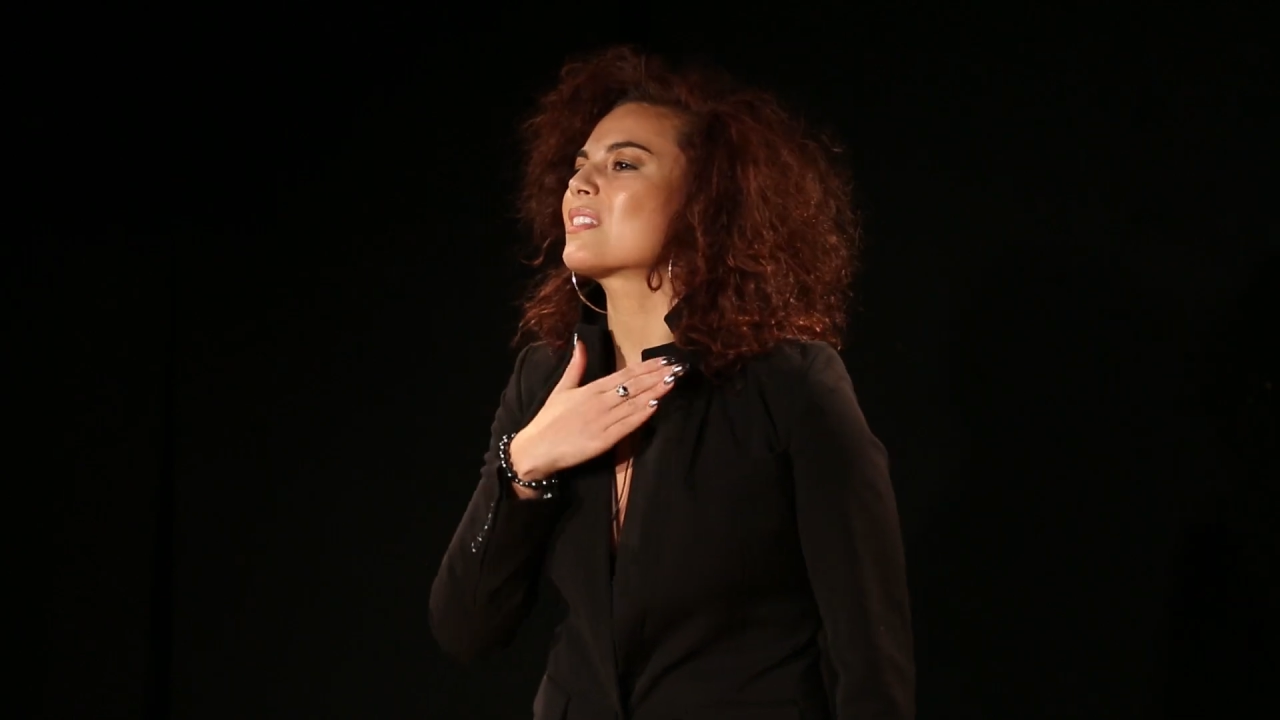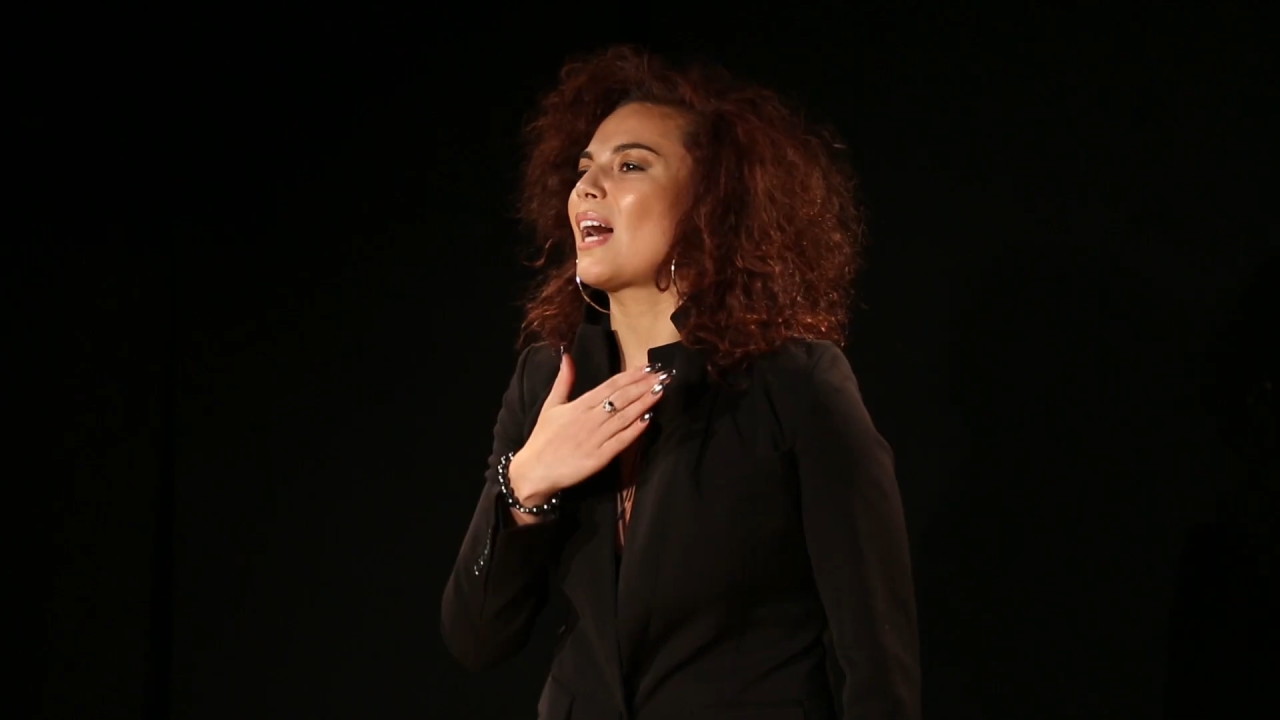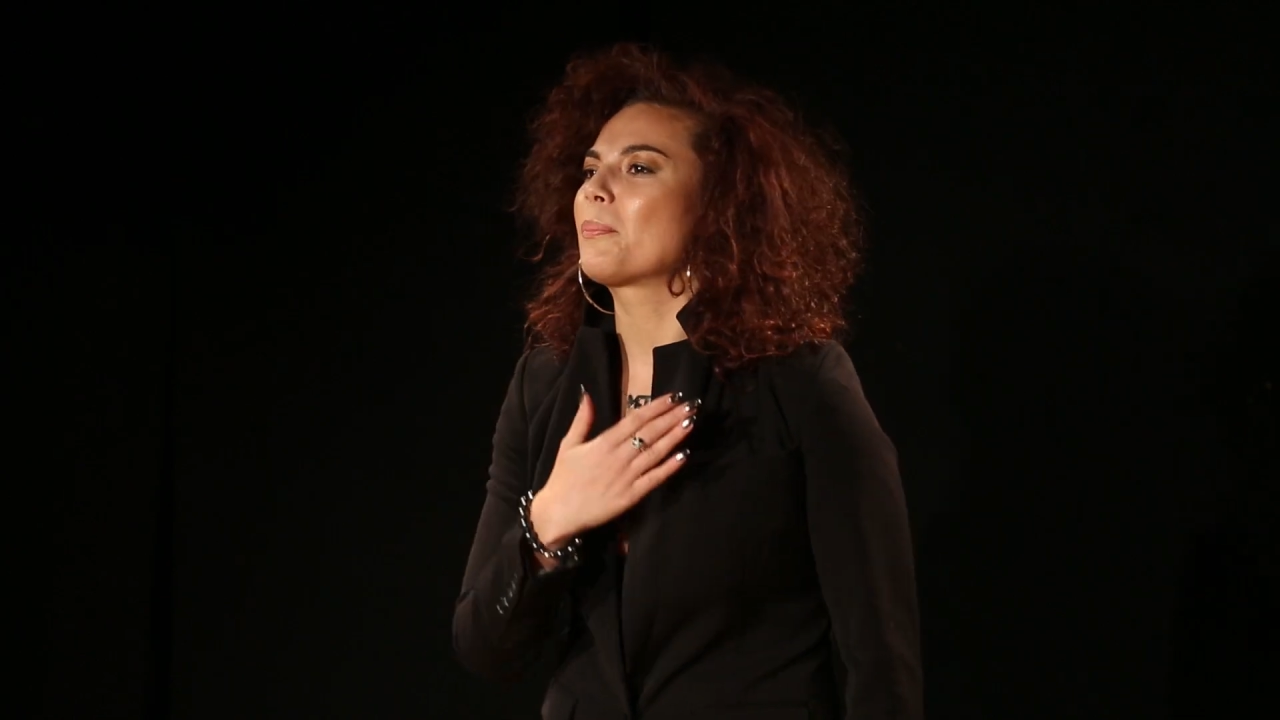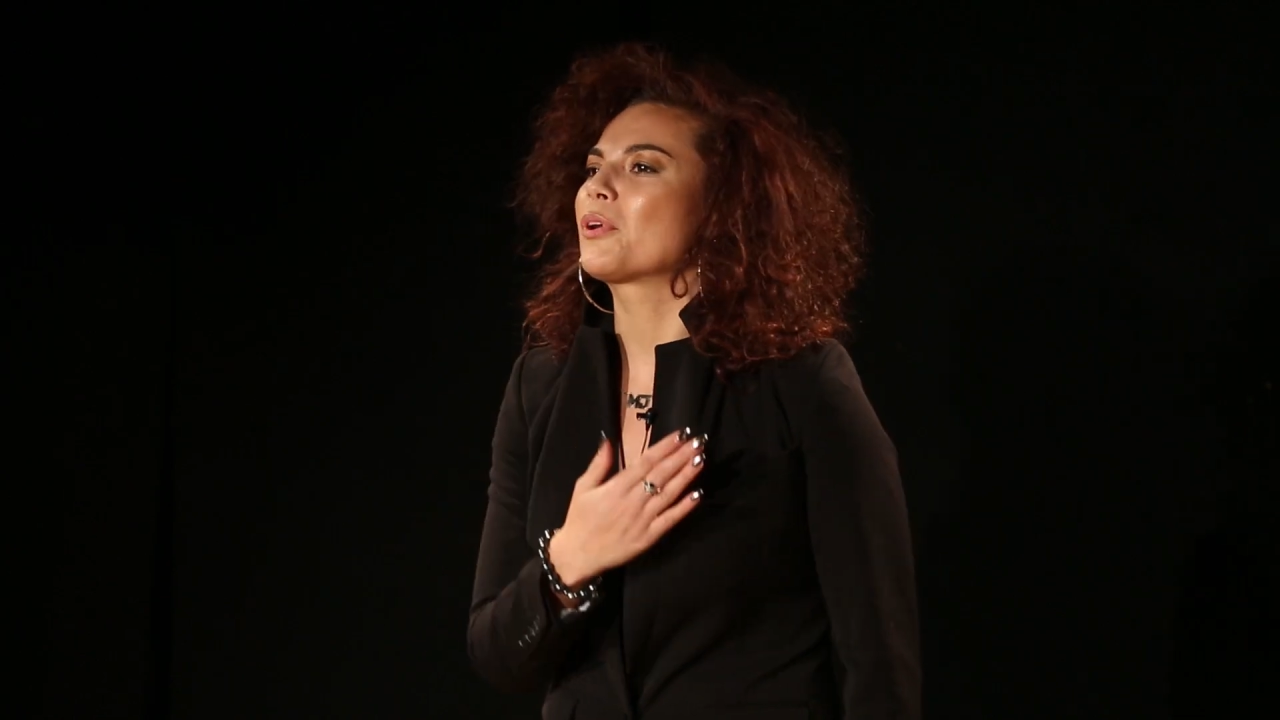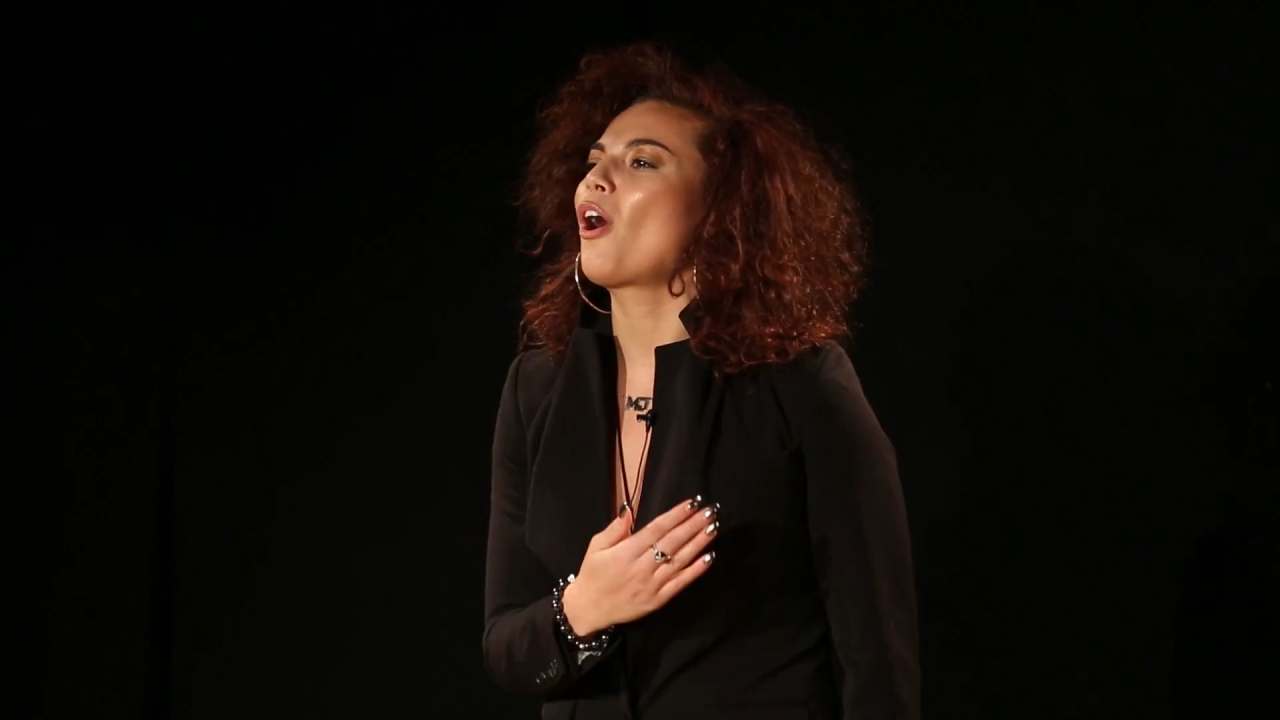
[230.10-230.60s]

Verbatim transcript: stop your